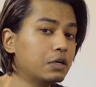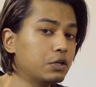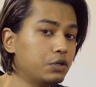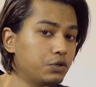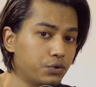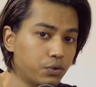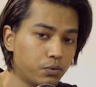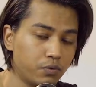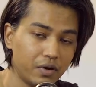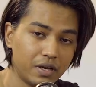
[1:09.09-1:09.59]

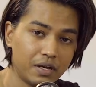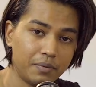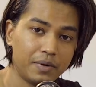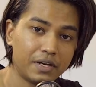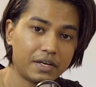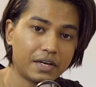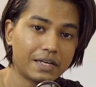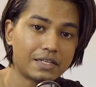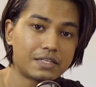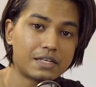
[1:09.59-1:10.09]
you will be
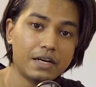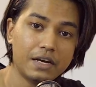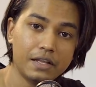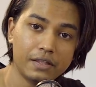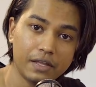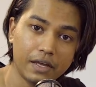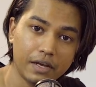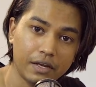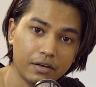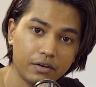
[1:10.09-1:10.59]
tested
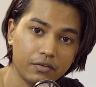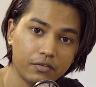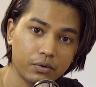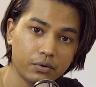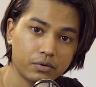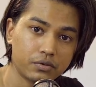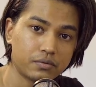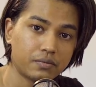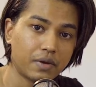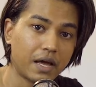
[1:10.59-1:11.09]
in the
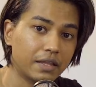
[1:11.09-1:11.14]
interviews.